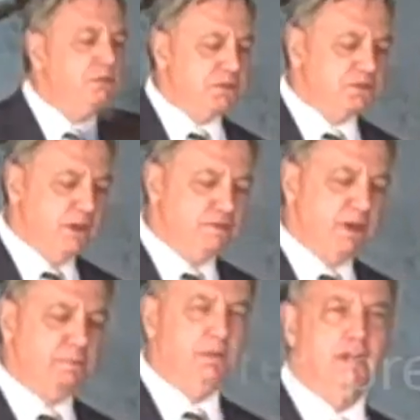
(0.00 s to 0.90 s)
DEW is very,
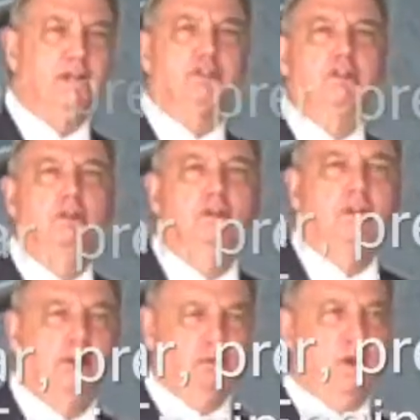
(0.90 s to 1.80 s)
very pleased to
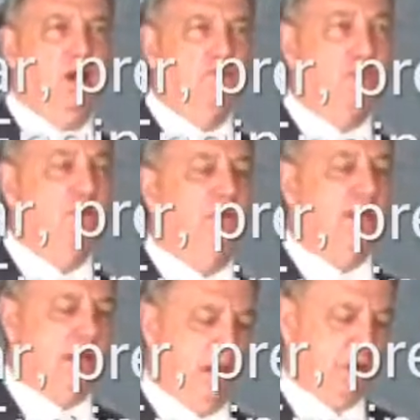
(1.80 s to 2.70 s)

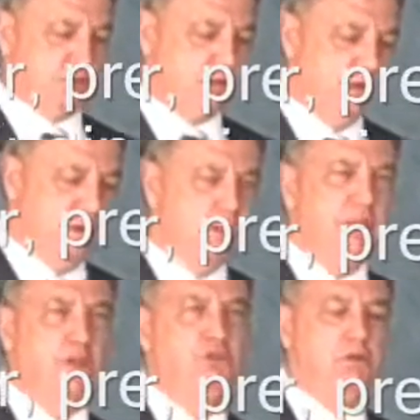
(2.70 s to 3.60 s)
formally announce
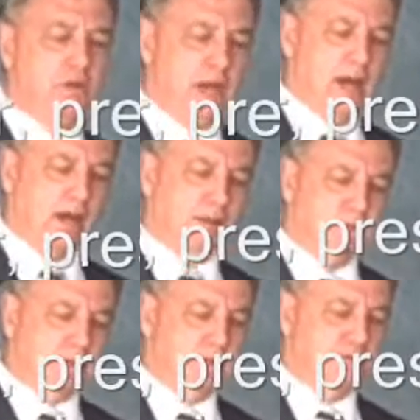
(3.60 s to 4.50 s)
that DEW and
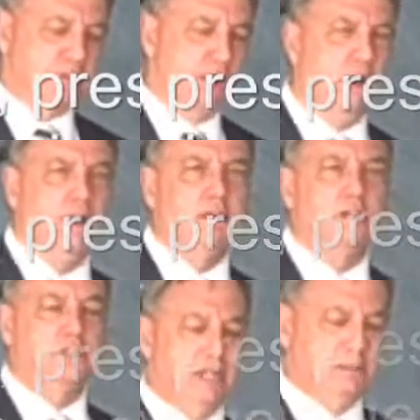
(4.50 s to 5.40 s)
Haglunds have signed
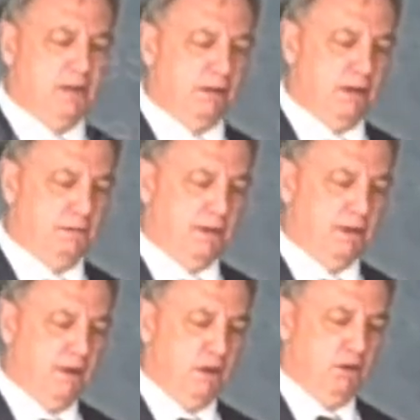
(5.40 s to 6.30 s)
a teaming
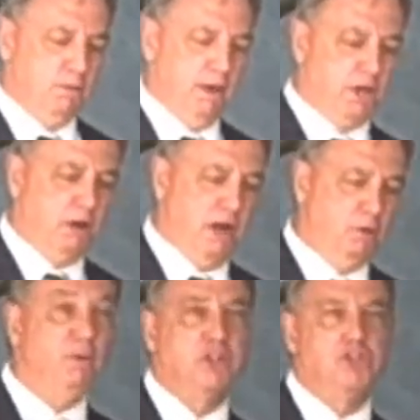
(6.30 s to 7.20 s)
agreement
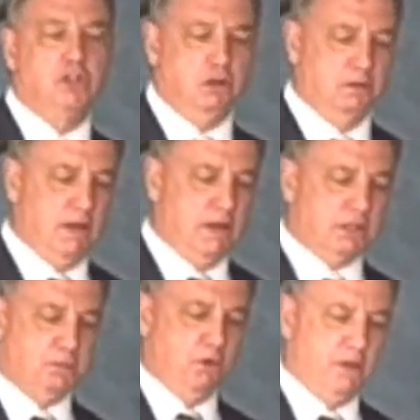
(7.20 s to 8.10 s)
in which DEW
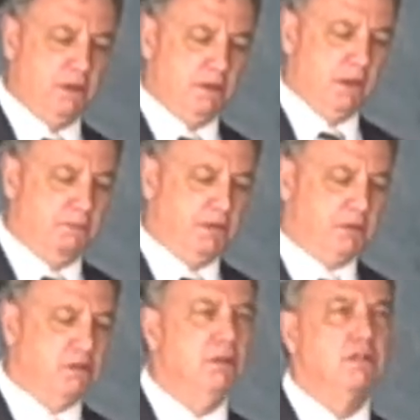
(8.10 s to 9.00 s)
is appointed the
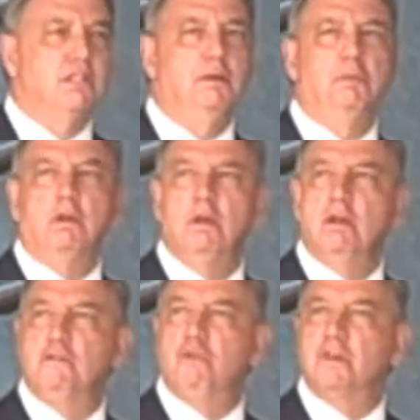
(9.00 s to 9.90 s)
complete turret assembler
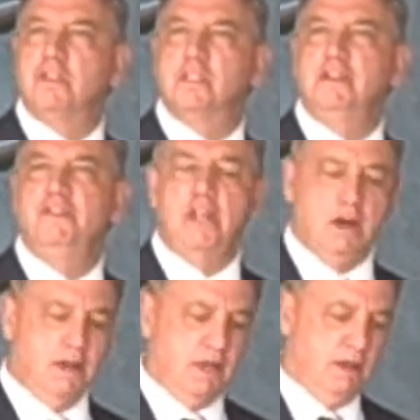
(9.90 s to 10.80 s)
for the
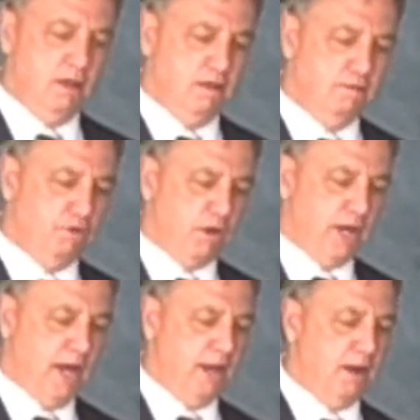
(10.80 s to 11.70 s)
CV90 for
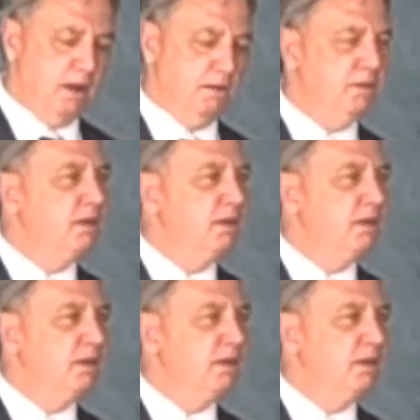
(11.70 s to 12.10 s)
Canada.